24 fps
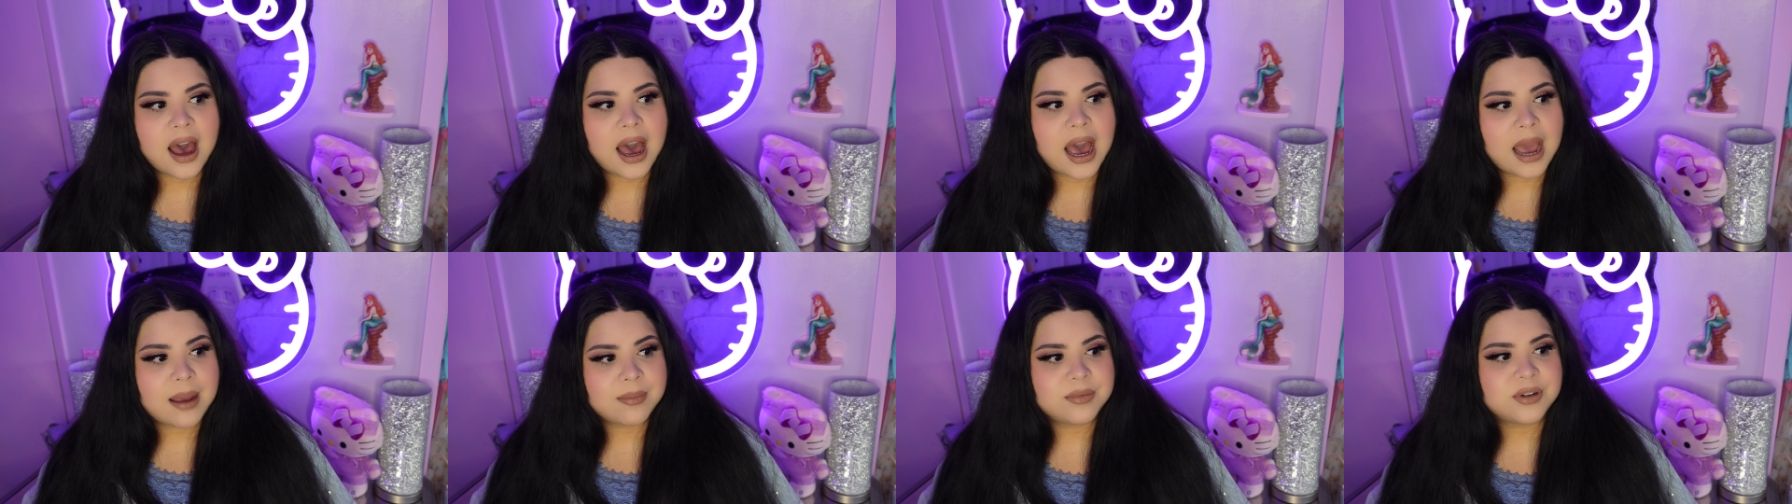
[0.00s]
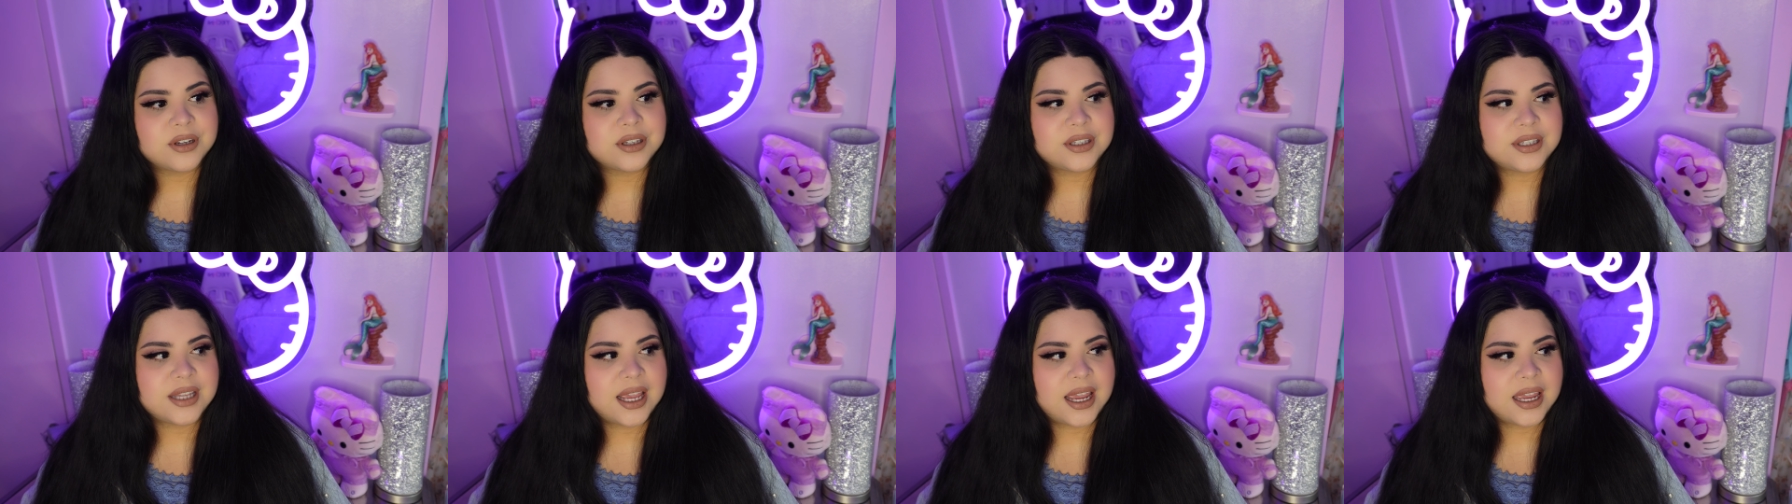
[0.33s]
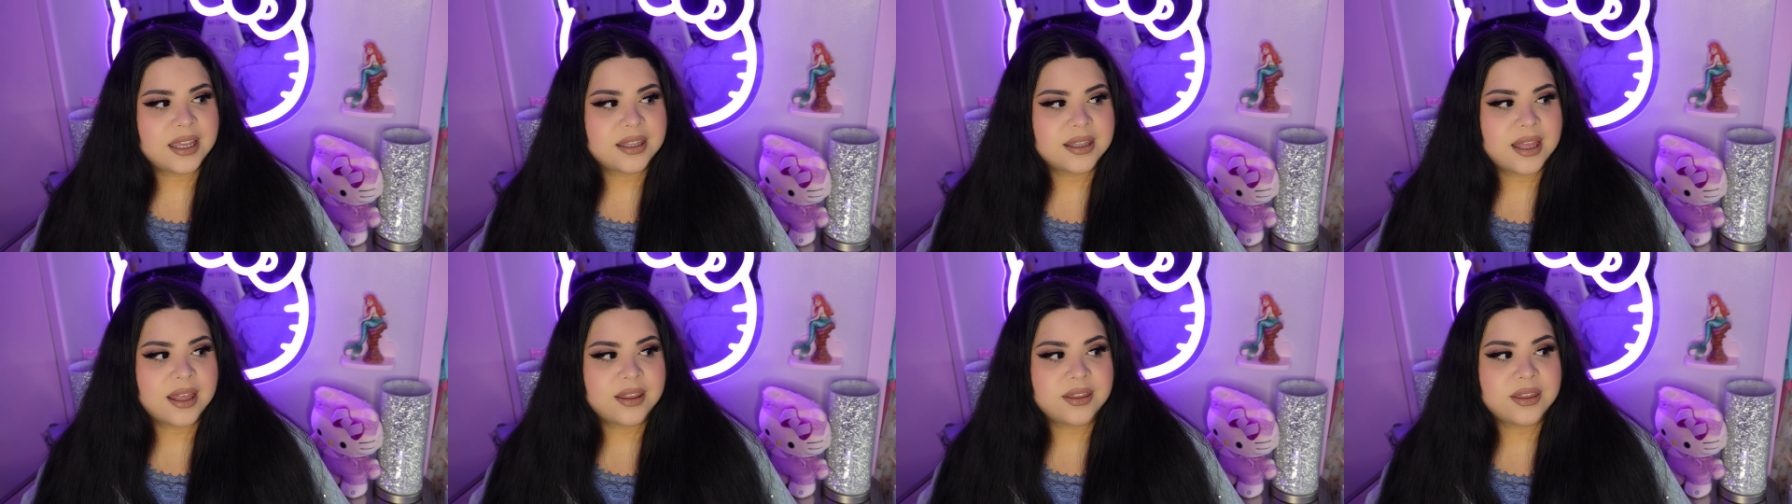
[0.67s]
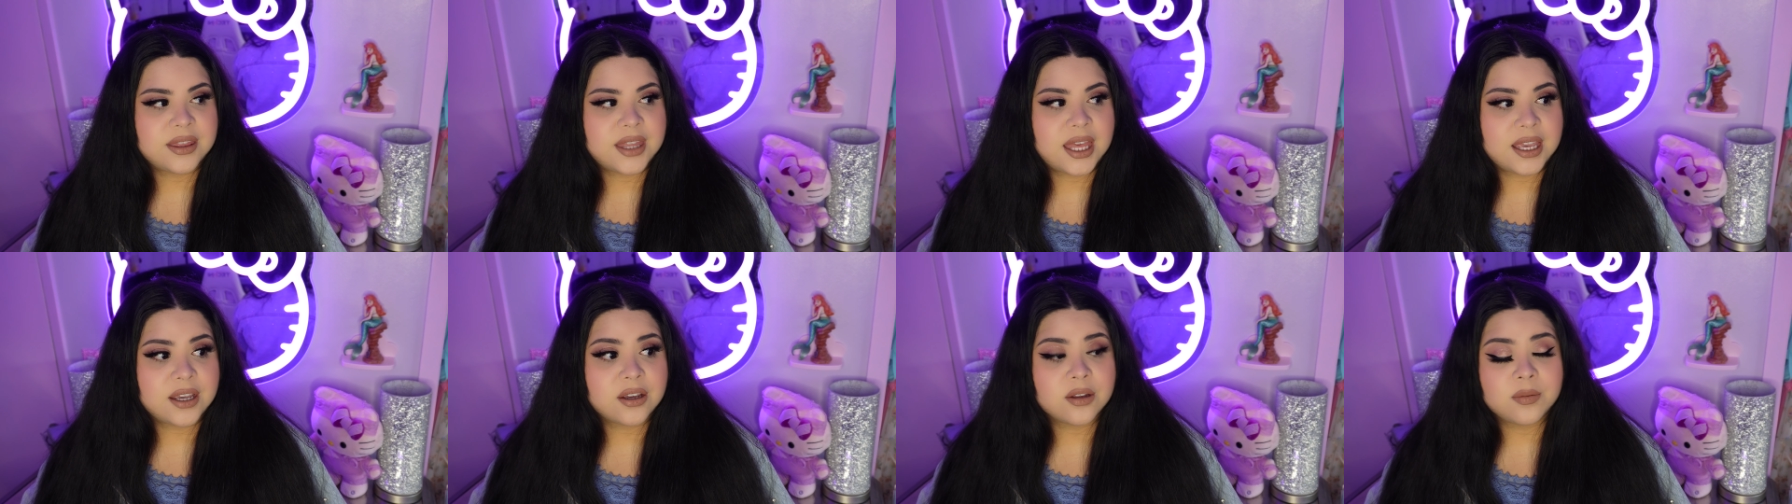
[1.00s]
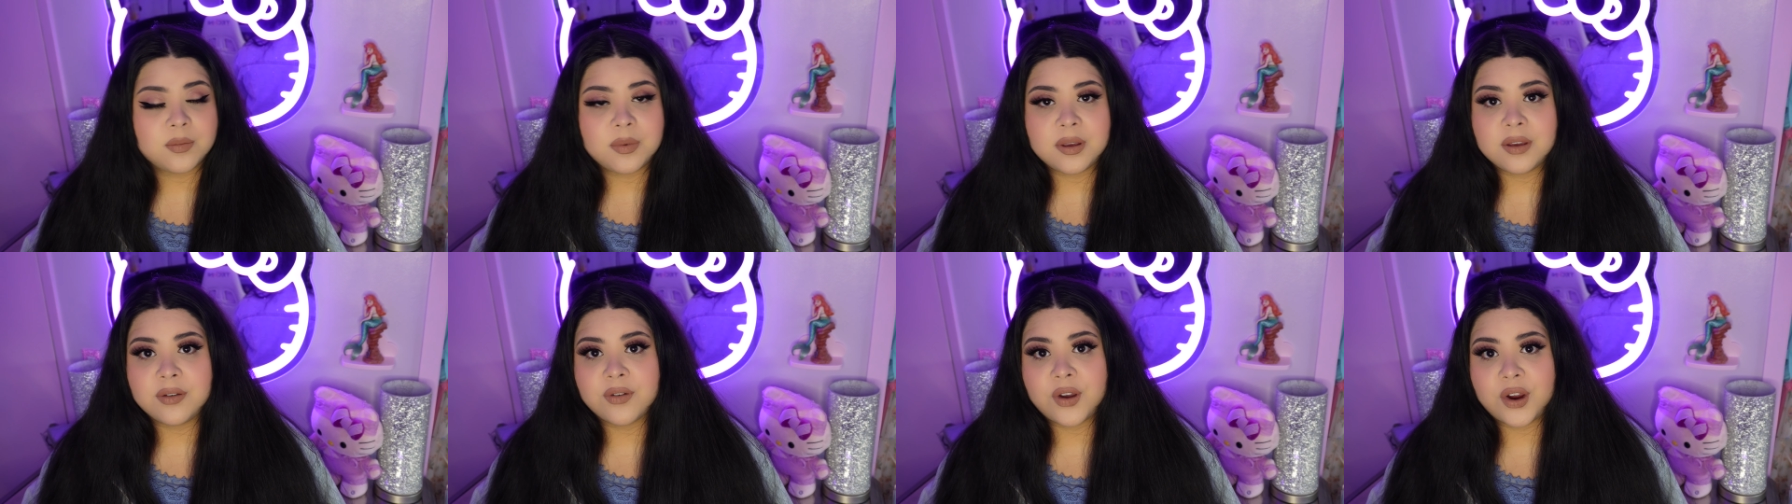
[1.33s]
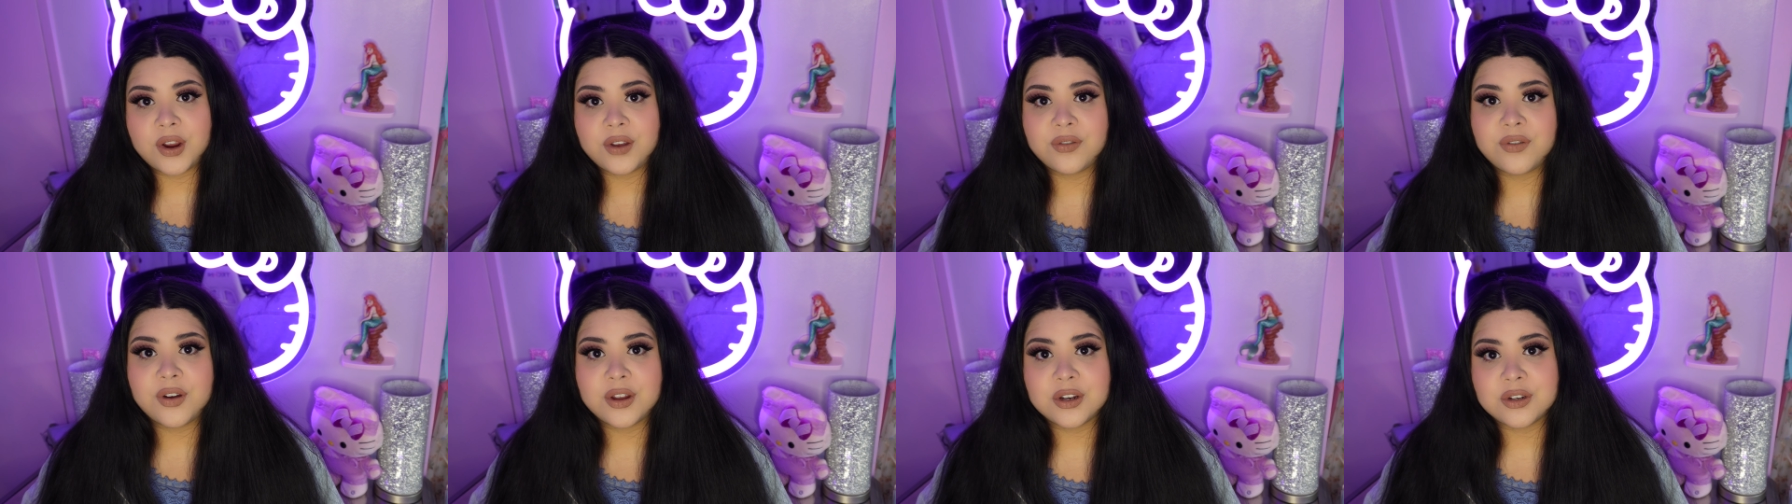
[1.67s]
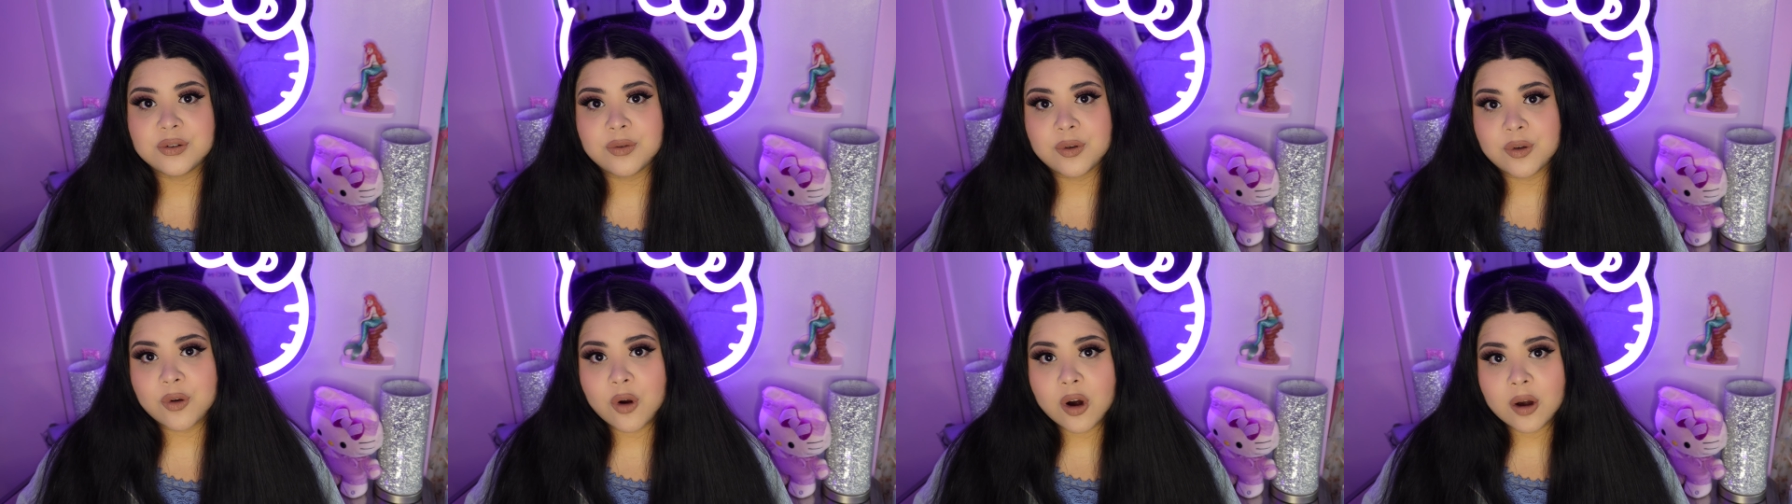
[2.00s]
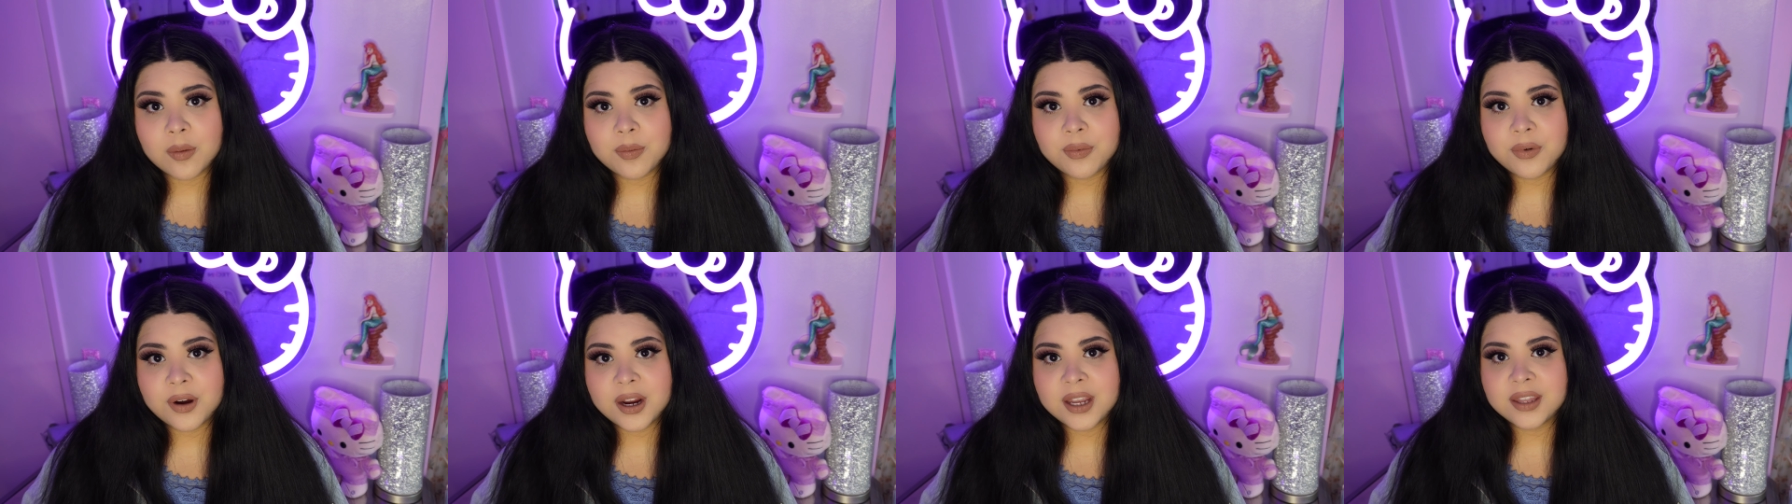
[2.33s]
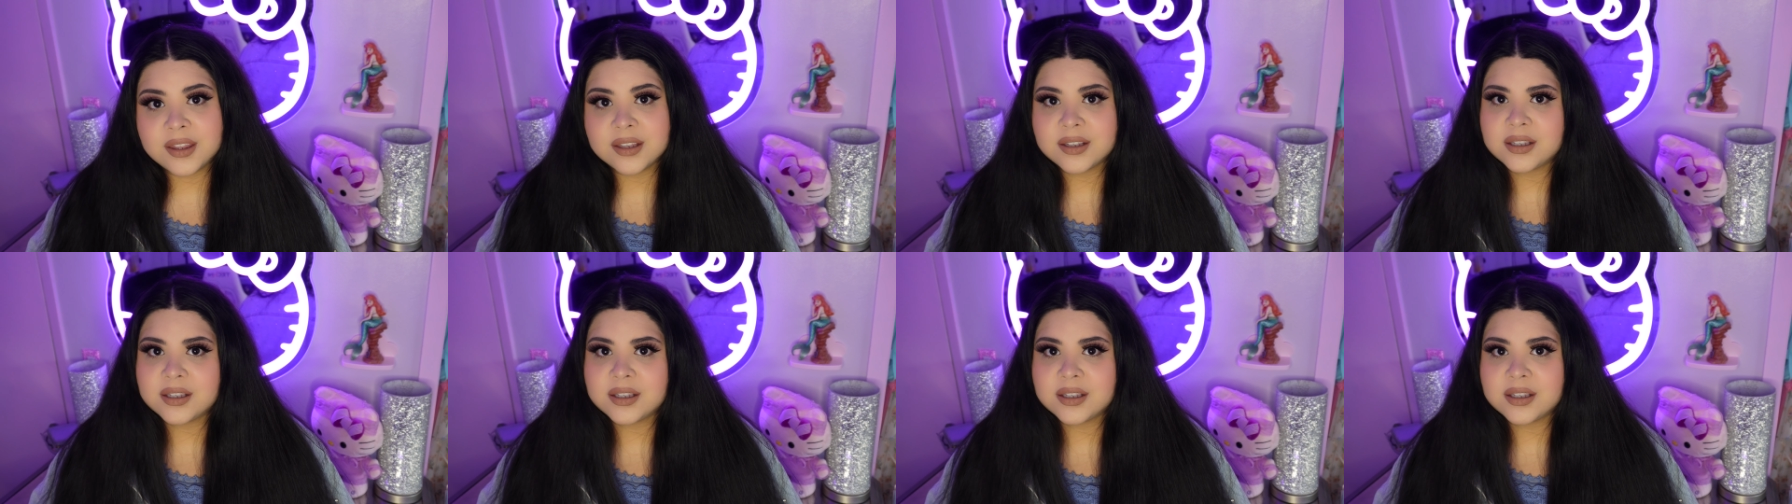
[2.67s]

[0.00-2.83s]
I'm just saying that they could be very fun to incorporate.